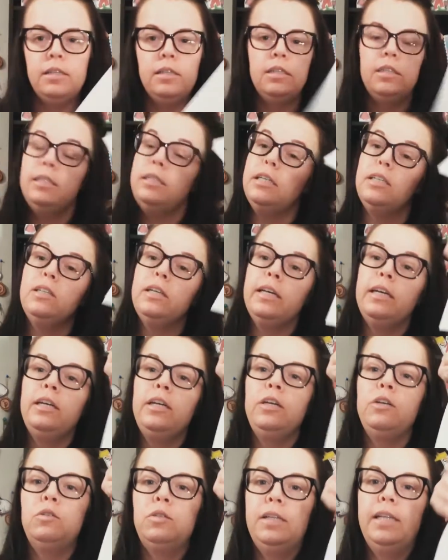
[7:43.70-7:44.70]
just
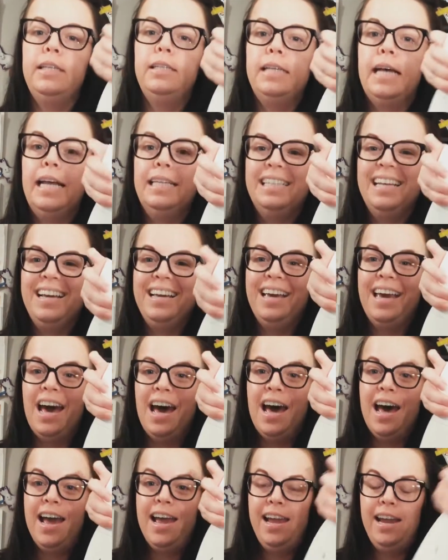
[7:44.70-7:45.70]
gonna use this as a
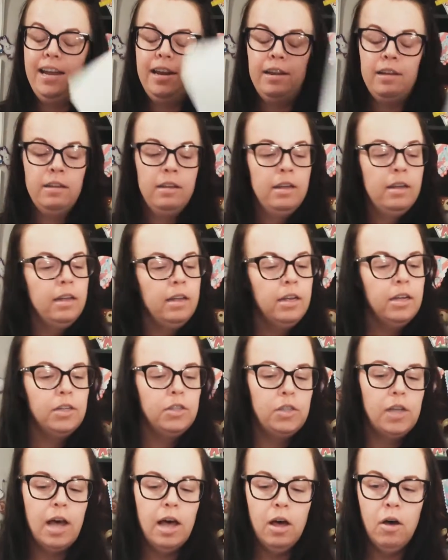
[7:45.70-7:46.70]
guide.
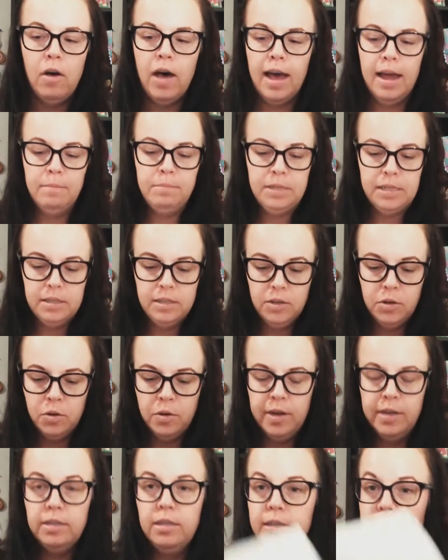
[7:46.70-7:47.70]
So I'm just
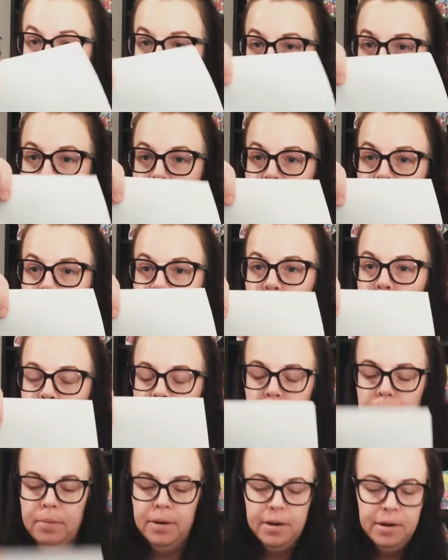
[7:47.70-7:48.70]
going to take my blank
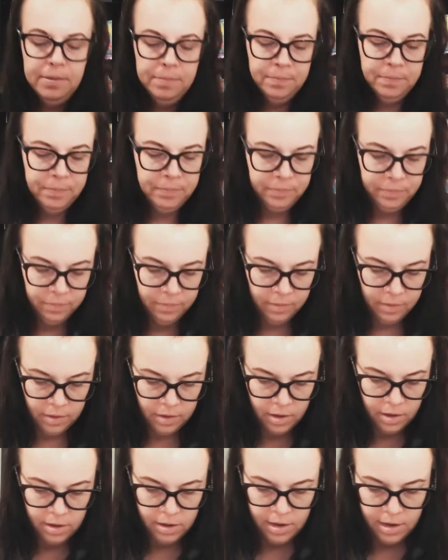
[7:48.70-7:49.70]
paper
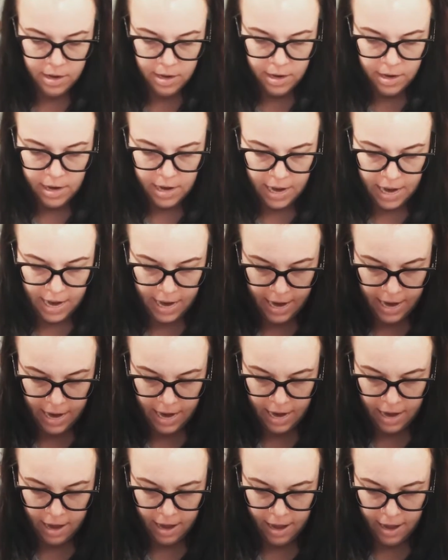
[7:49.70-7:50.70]

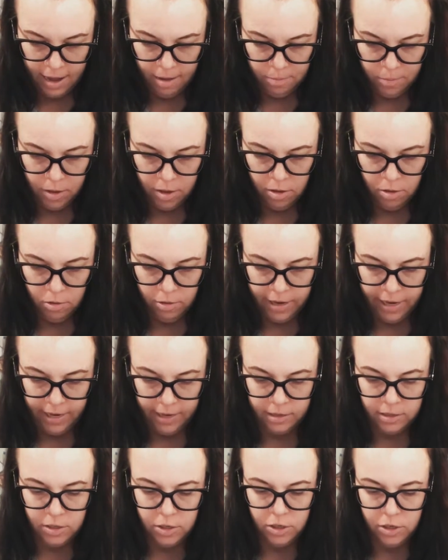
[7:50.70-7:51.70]
and I'm
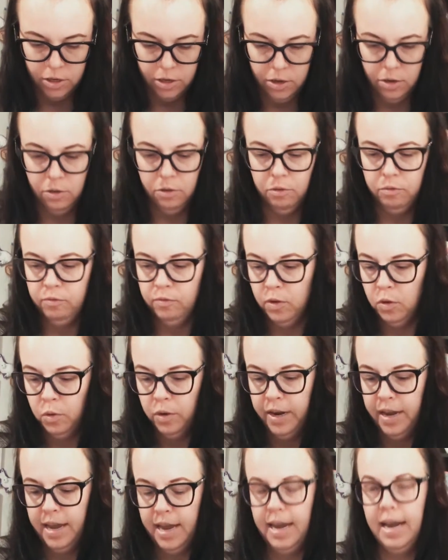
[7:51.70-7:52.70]
going to fold
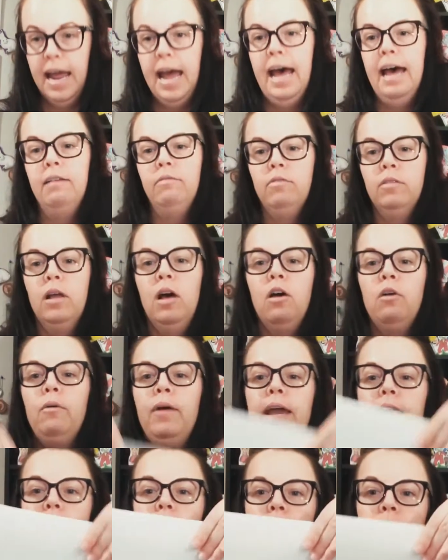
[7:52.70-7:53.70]
it in half long
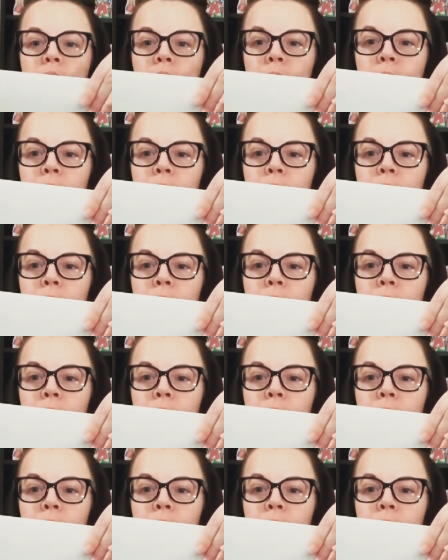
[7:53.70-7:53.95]
ways.